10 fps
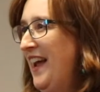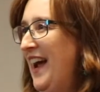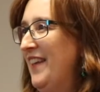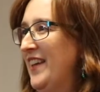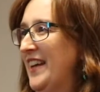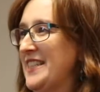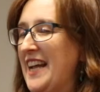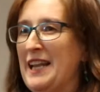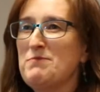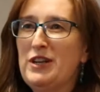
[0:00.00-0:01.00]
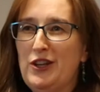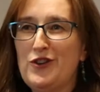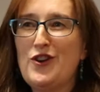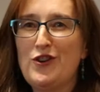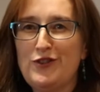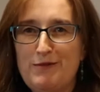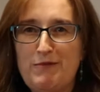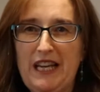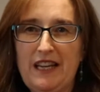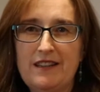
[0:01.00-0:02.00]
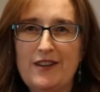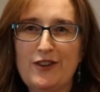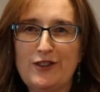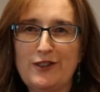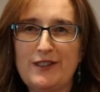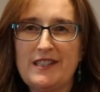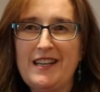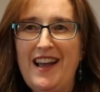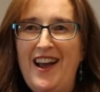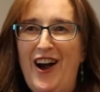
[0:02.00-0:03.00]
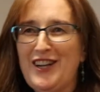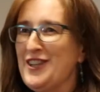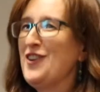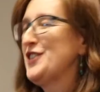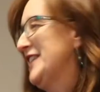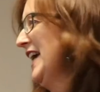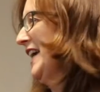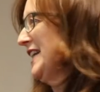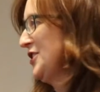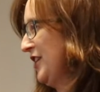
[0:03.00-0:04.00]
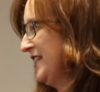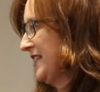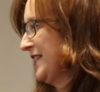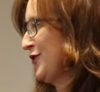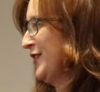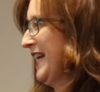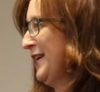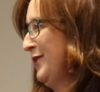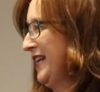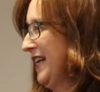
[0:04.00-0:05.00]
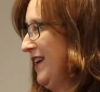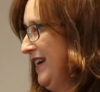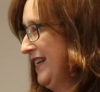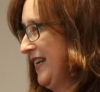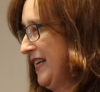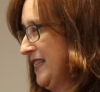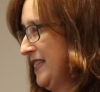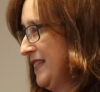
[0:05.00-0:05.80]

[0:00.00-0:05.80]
and that anybody who knows me knows I don't take injustice or inequity lightly,